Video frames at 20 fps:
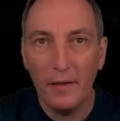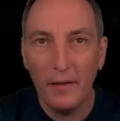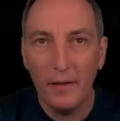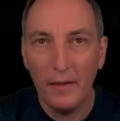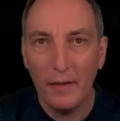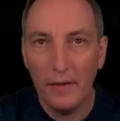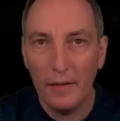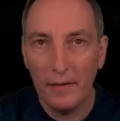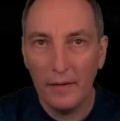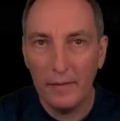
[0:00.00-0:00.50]

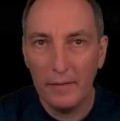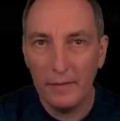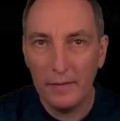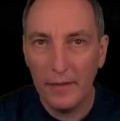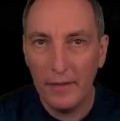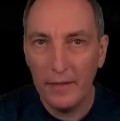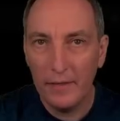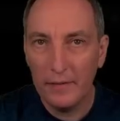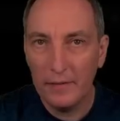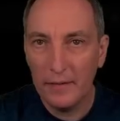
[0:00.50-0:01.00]
And
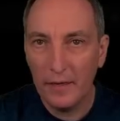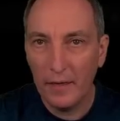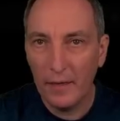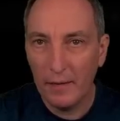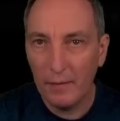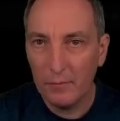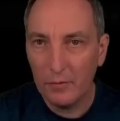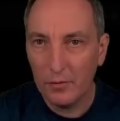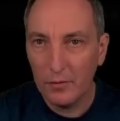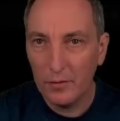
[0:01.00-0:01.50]
then
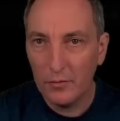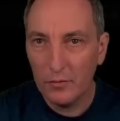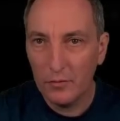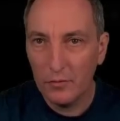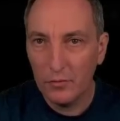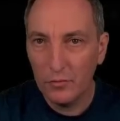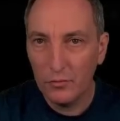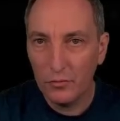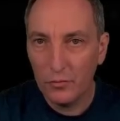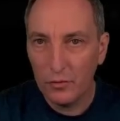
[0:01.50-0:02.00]
I'm going
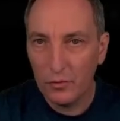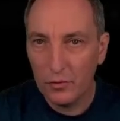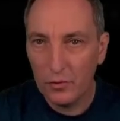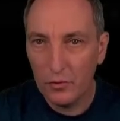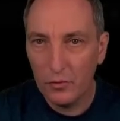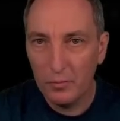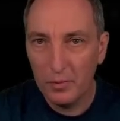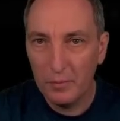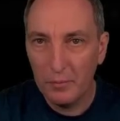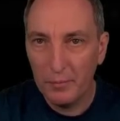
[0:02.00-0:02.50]
to
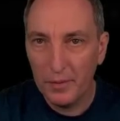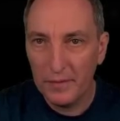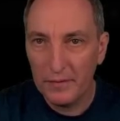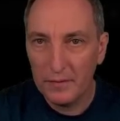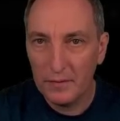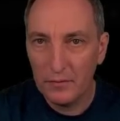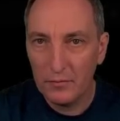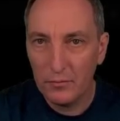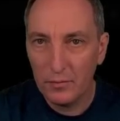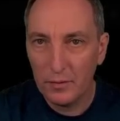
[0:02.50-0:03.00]
copy paste
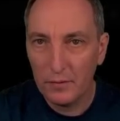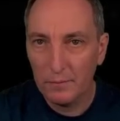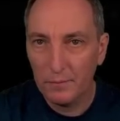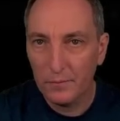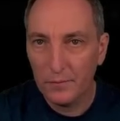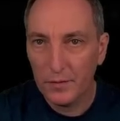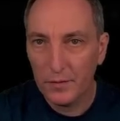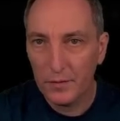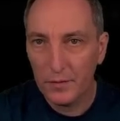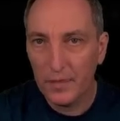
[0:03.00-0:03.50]
this one.
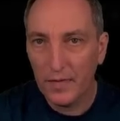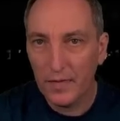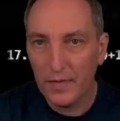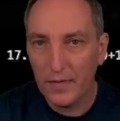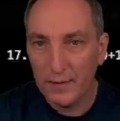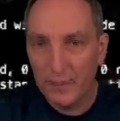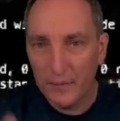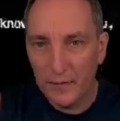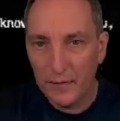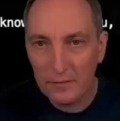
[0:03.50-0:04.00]
So that
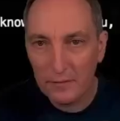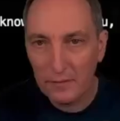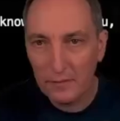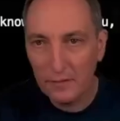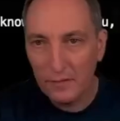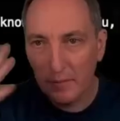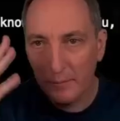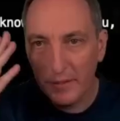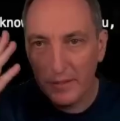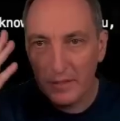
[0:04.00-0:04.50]
starts the
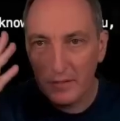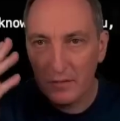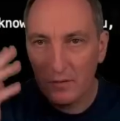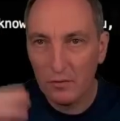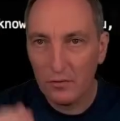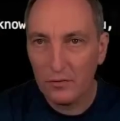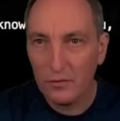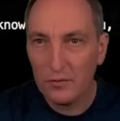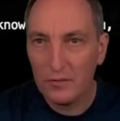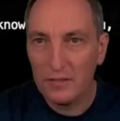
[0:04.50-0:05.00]
database
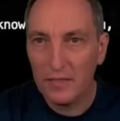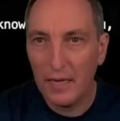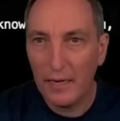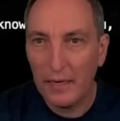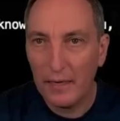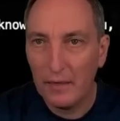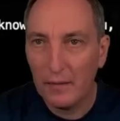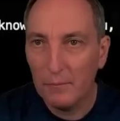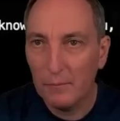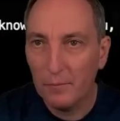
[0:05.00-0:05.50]
on the
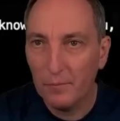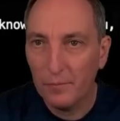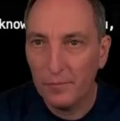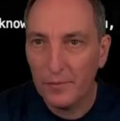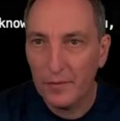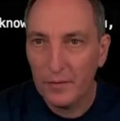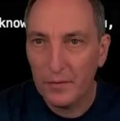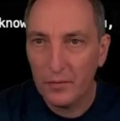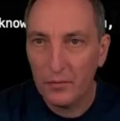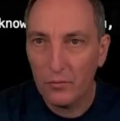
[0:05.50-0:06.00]
side.
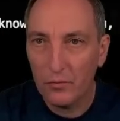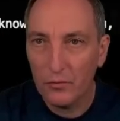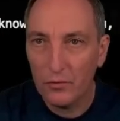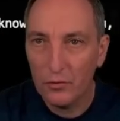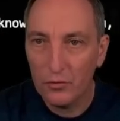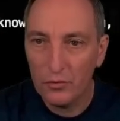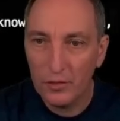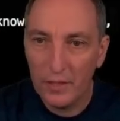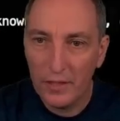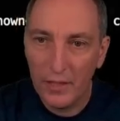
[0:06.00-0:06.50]
So
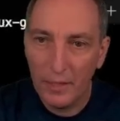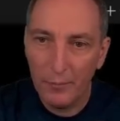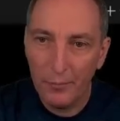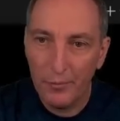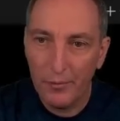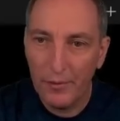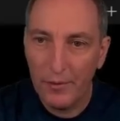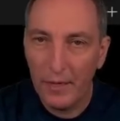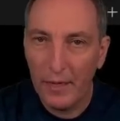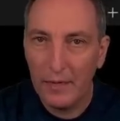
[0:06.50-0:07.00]
usually I
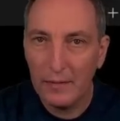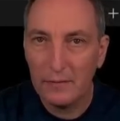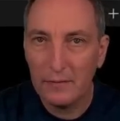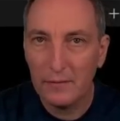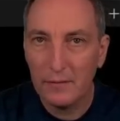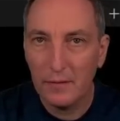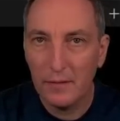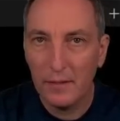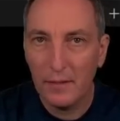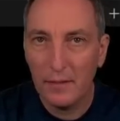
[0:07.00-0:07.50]
put that
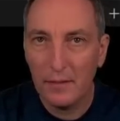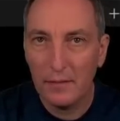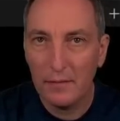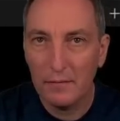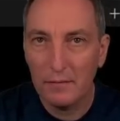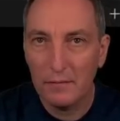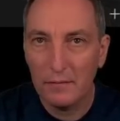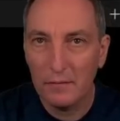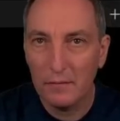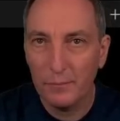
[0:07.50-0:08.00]
and I
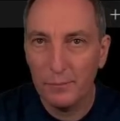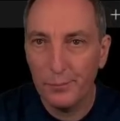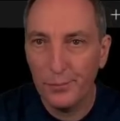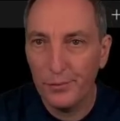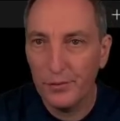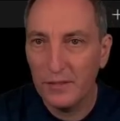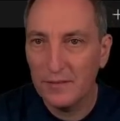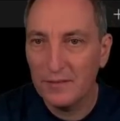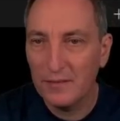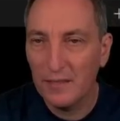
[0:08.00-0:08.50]

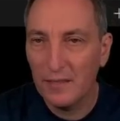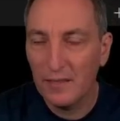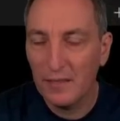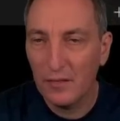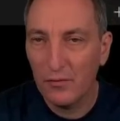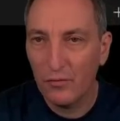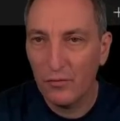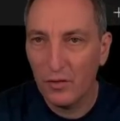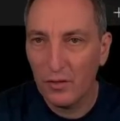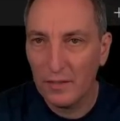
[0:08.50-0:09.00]
put it there and I
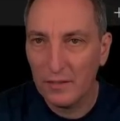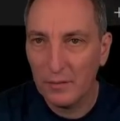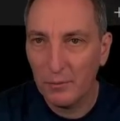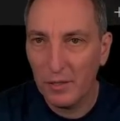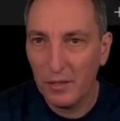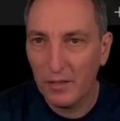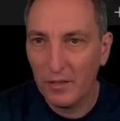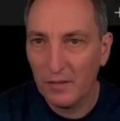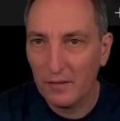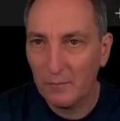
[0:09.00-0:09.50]
forget
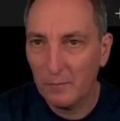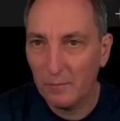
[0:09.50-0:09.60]
about it.